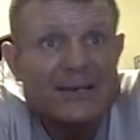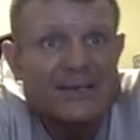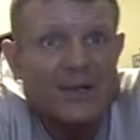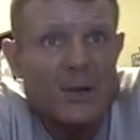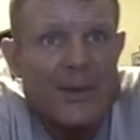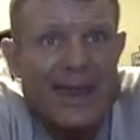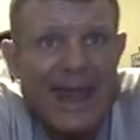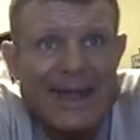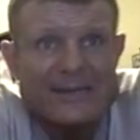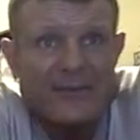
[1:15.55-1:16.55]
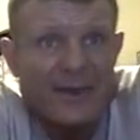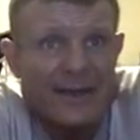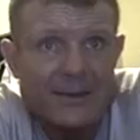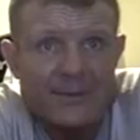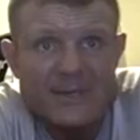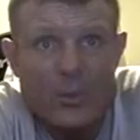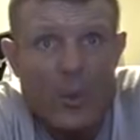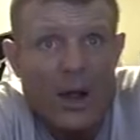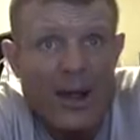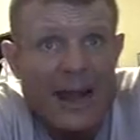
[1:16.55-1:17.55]
soon-to-be cancer victims to
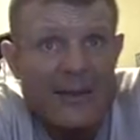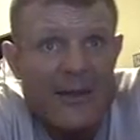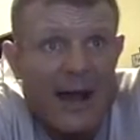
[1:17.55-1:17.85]
walk out of